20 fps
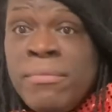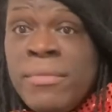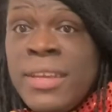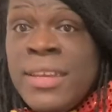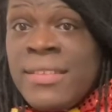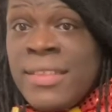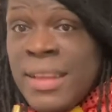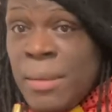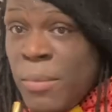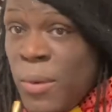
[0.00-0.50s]

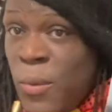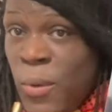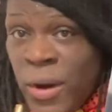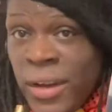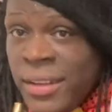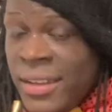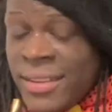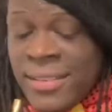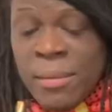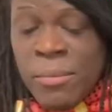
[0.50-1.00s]
It's number
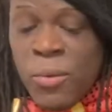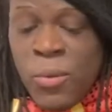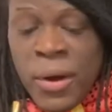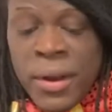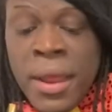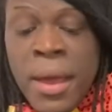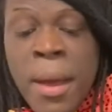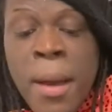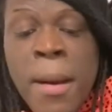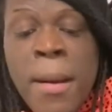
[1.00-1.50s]
one. It's number
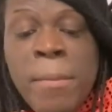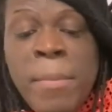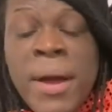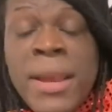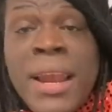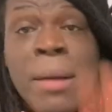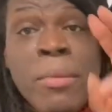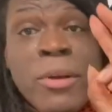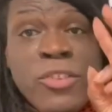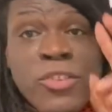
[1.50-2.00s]
one. But
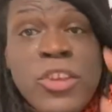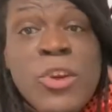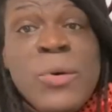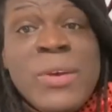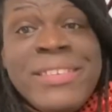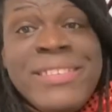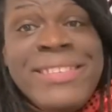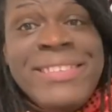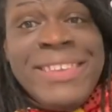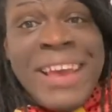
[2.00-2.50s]
number 2
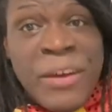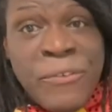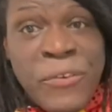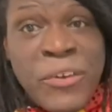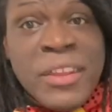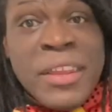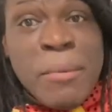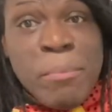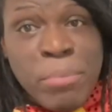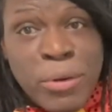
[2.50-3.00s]
is
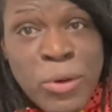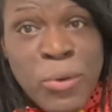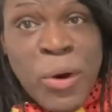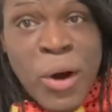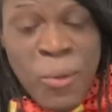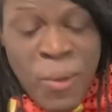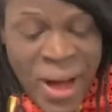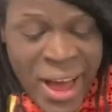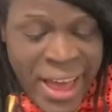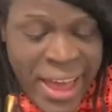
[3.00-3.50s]
definitely Blue
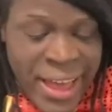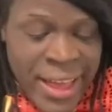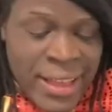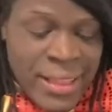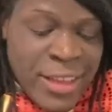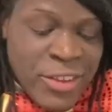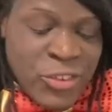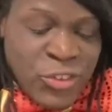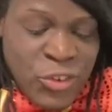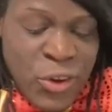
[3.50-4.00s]
Hawaii.
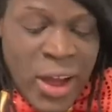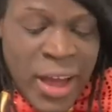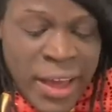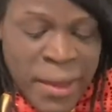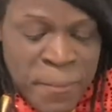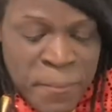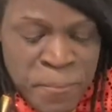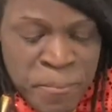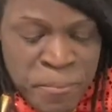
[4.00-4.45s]
Let's try.